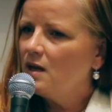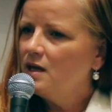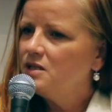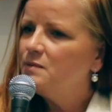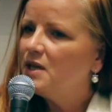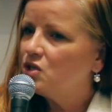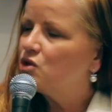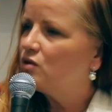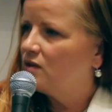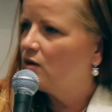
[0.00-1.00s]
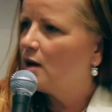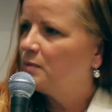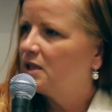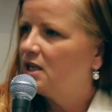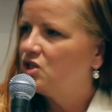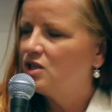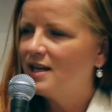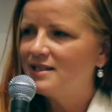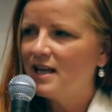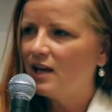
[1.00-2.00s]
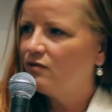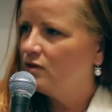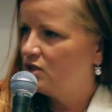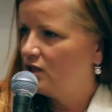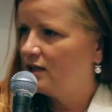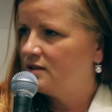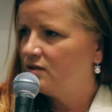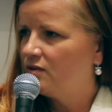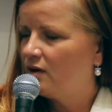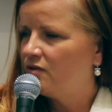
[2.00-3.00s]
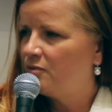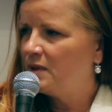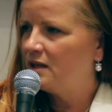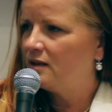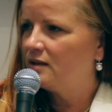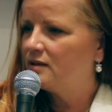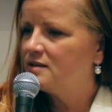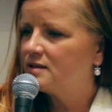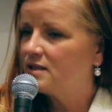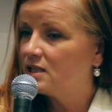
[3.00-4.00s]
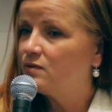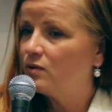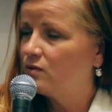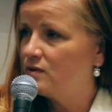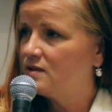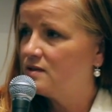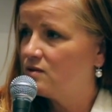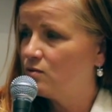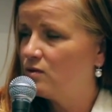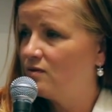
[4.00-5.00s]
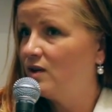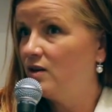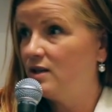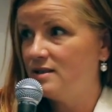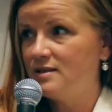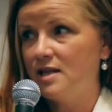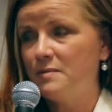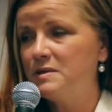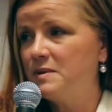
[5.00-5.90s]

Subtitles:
And to make sure that their application has every chance of being successful through the various steps.